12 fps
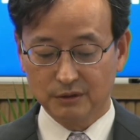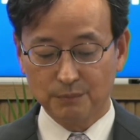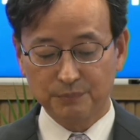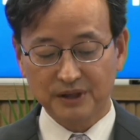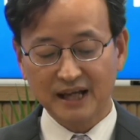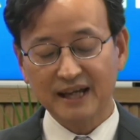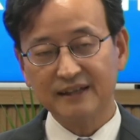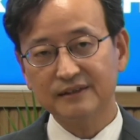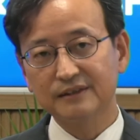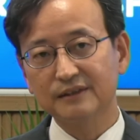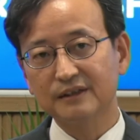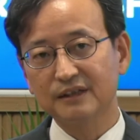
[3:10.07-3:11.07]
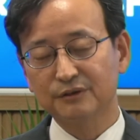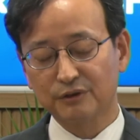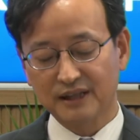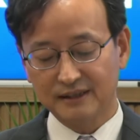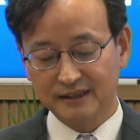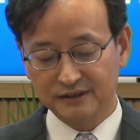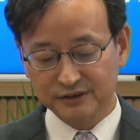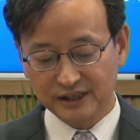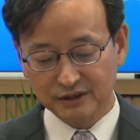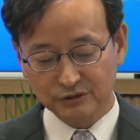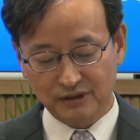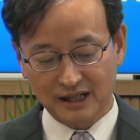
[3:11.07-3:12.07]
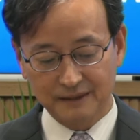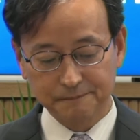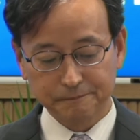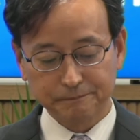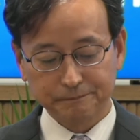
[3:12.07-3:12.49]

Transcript: compliance, etc.